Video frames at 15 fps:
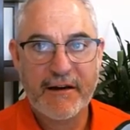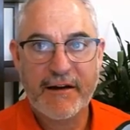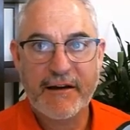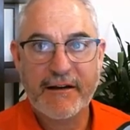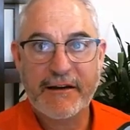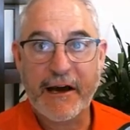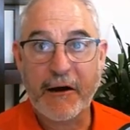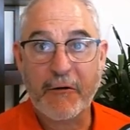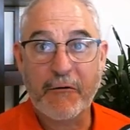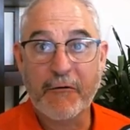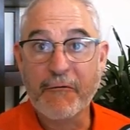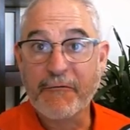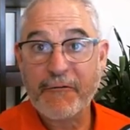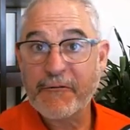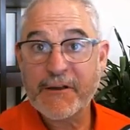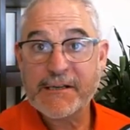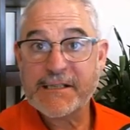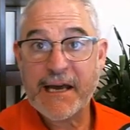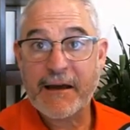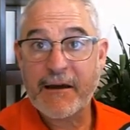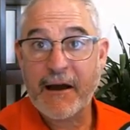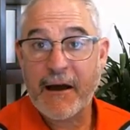Now, for this
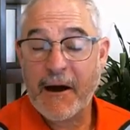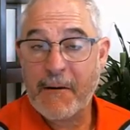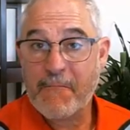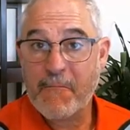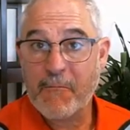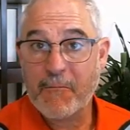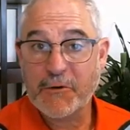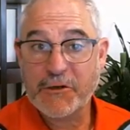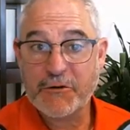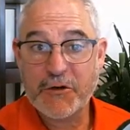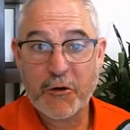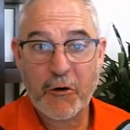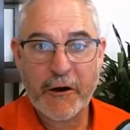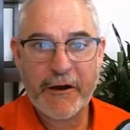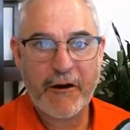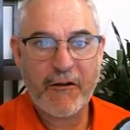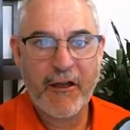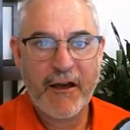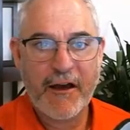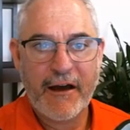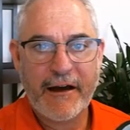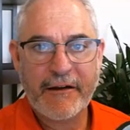tutorial,
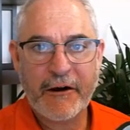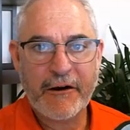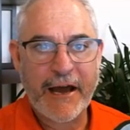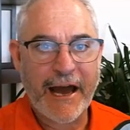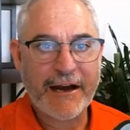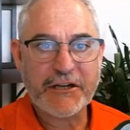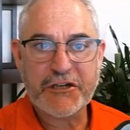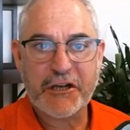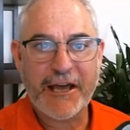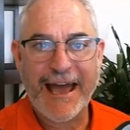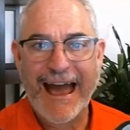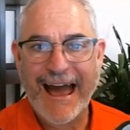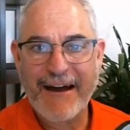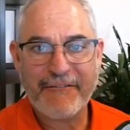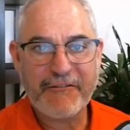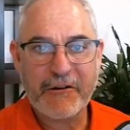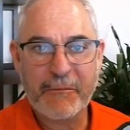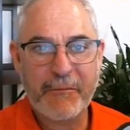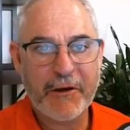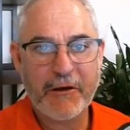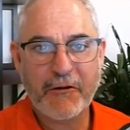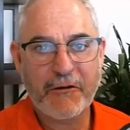I don't actually have to
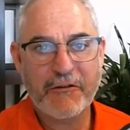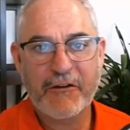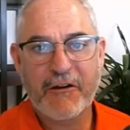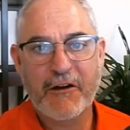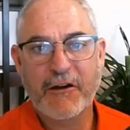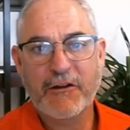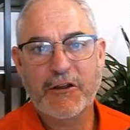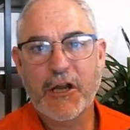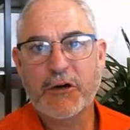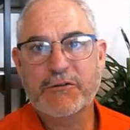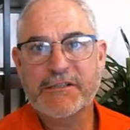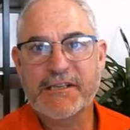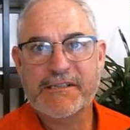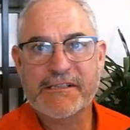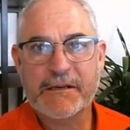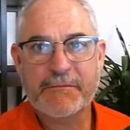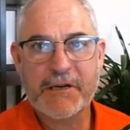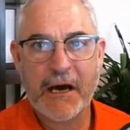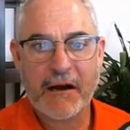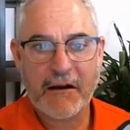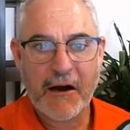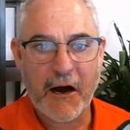build
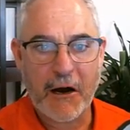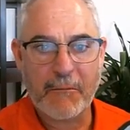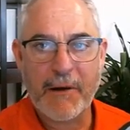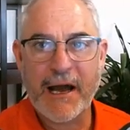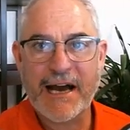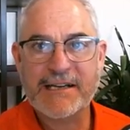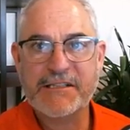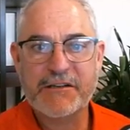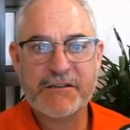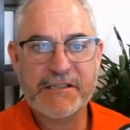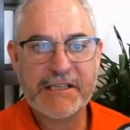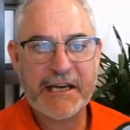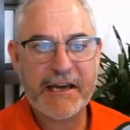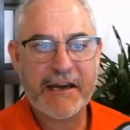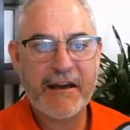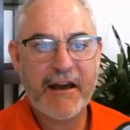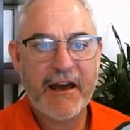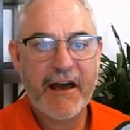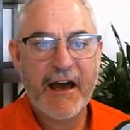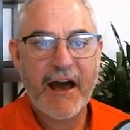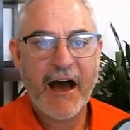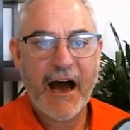loansystem.com. As you'll see,
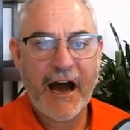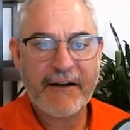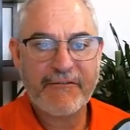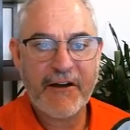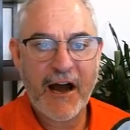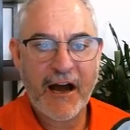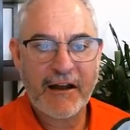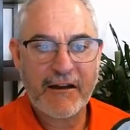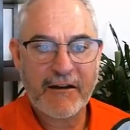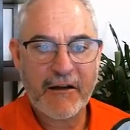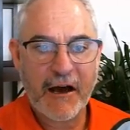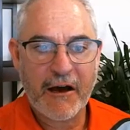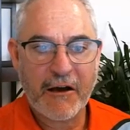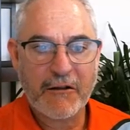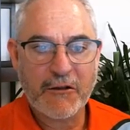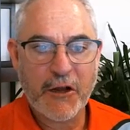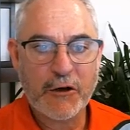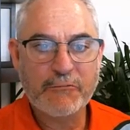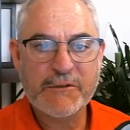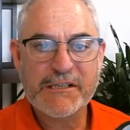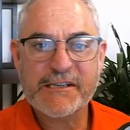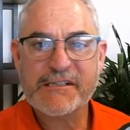I've got
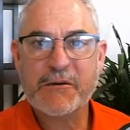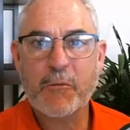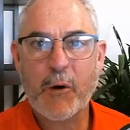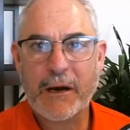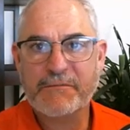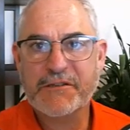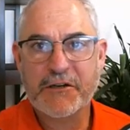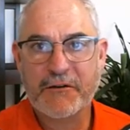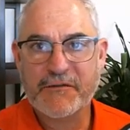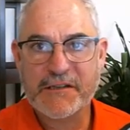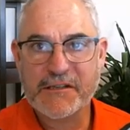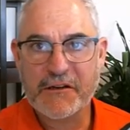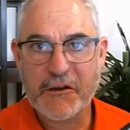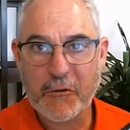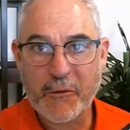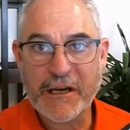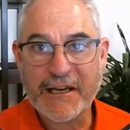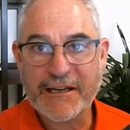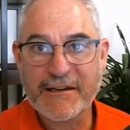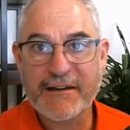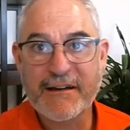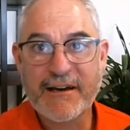Loan System Web Service so that we
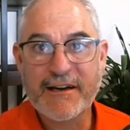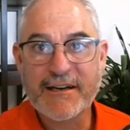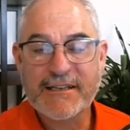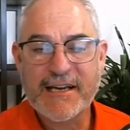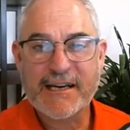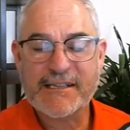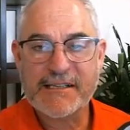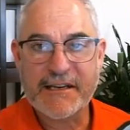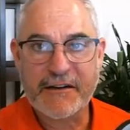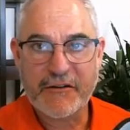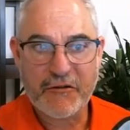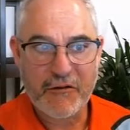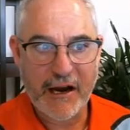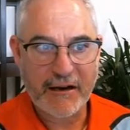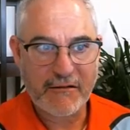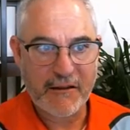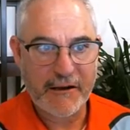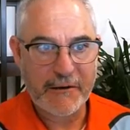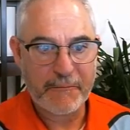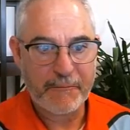can test it directly.